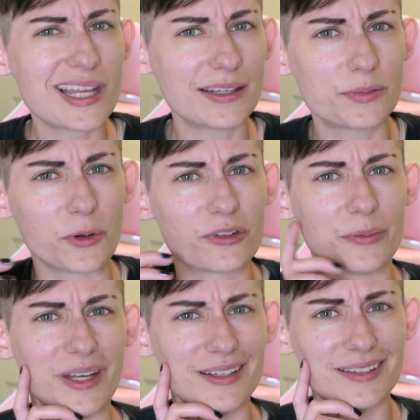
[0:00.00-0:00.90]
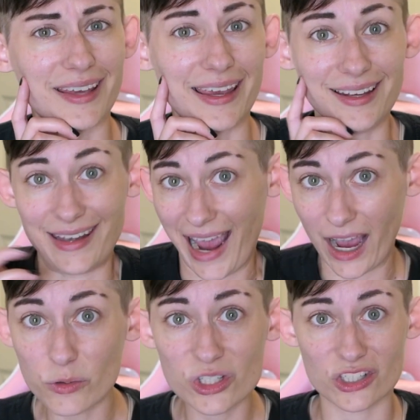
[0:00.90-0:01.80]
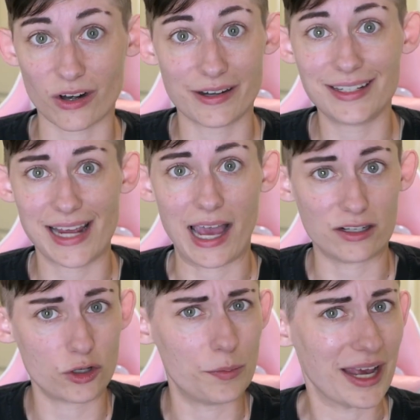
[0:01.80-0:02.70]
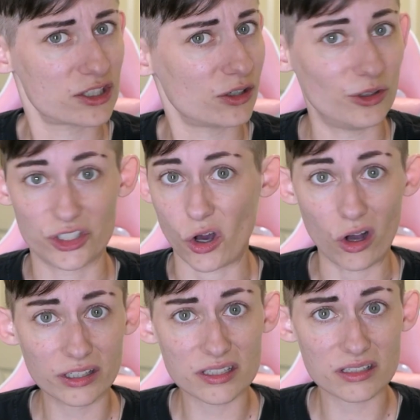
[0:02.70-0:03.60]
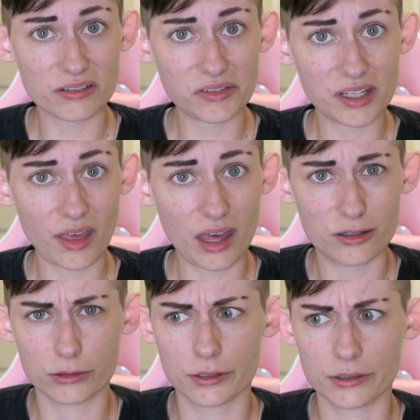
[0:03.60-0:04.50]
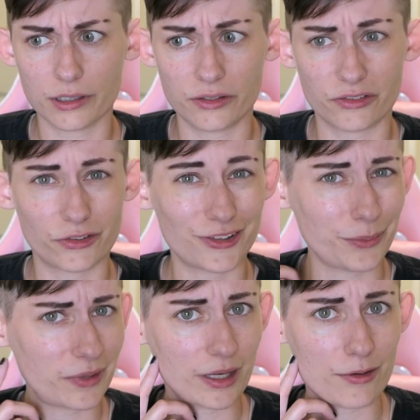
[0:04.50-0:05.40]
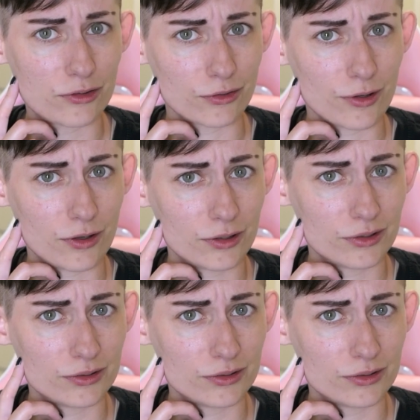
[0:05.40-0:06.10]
that supposed to mean? Is Cake now starting to act all magical and talk and stuff like that, or is something else wrong?